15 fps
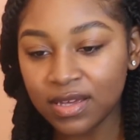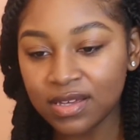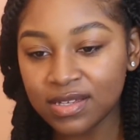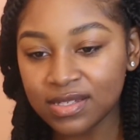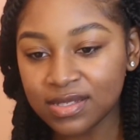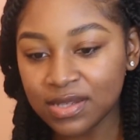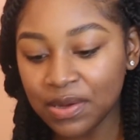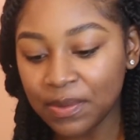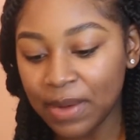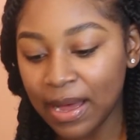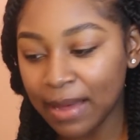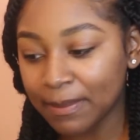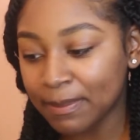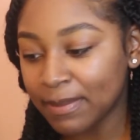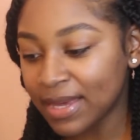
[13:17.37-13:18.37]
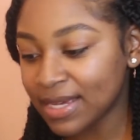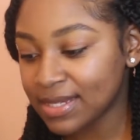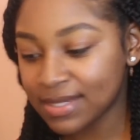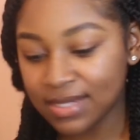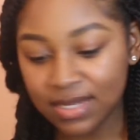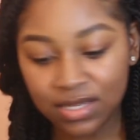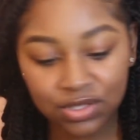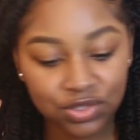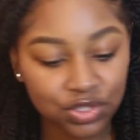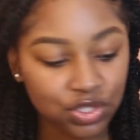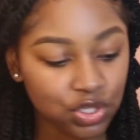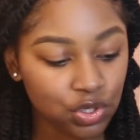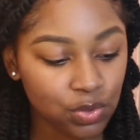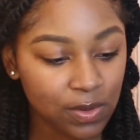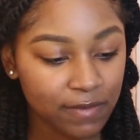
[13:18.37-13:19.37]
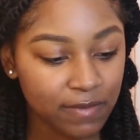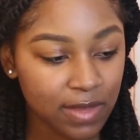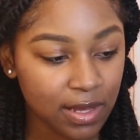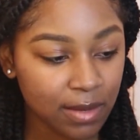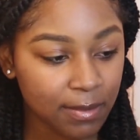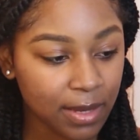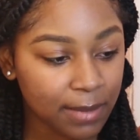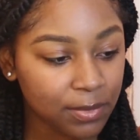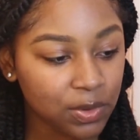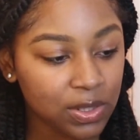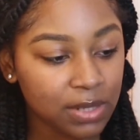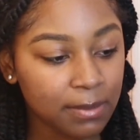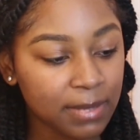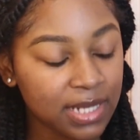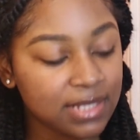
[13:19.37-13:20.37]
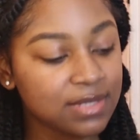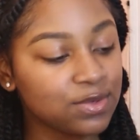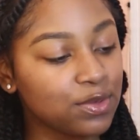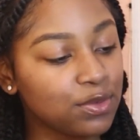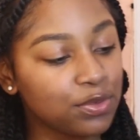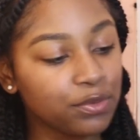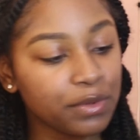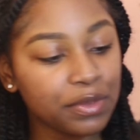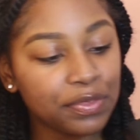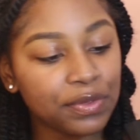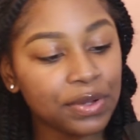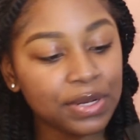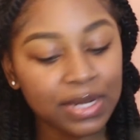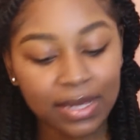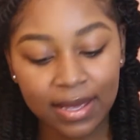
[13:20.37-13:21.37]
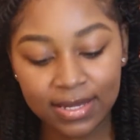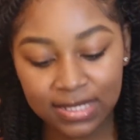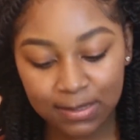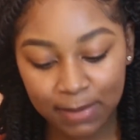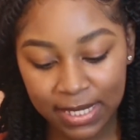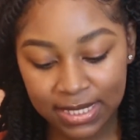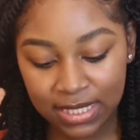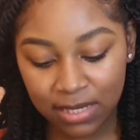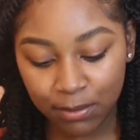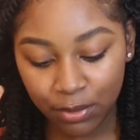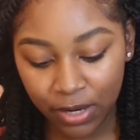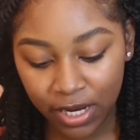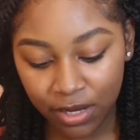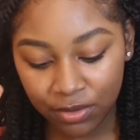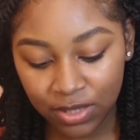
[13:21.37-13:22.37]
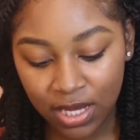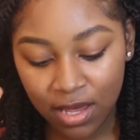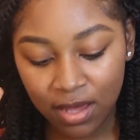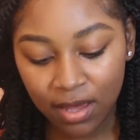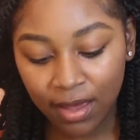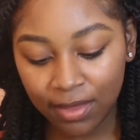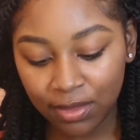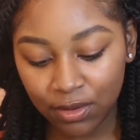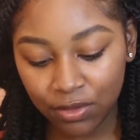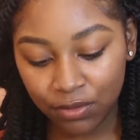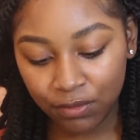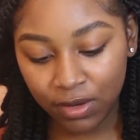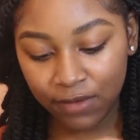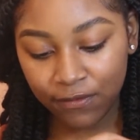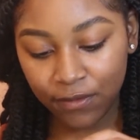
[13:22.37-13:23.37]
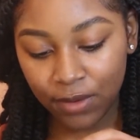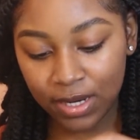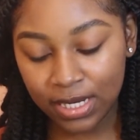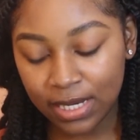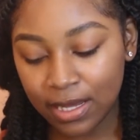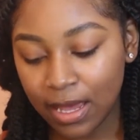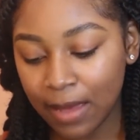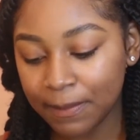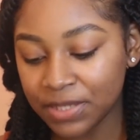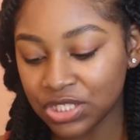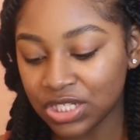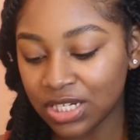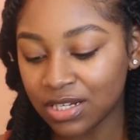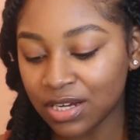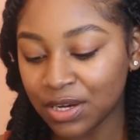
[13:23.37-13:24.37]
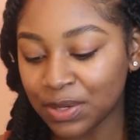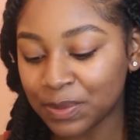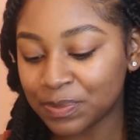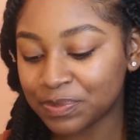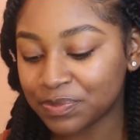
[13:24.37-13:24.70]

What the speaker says: So I'm mixing two of them. I'm gonna mix the 338 Spicy Brown and the 340 Cappuccino.